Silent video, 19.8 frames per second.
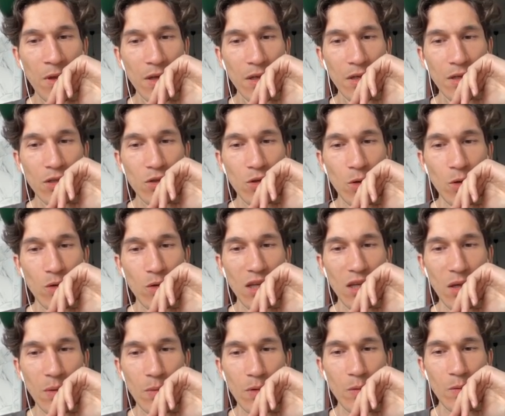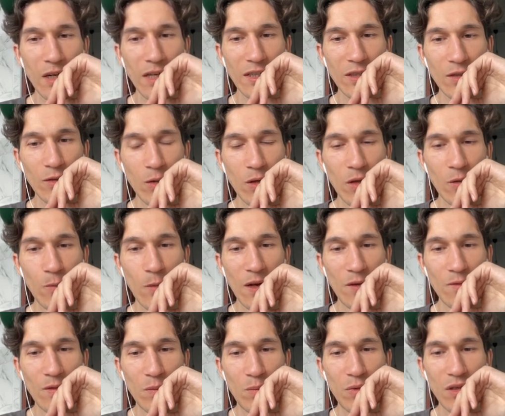So he probably has only
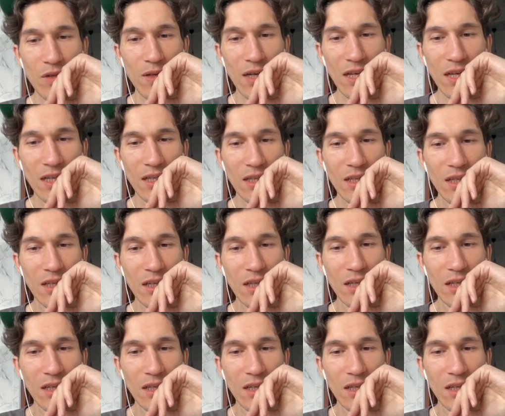one VP, right?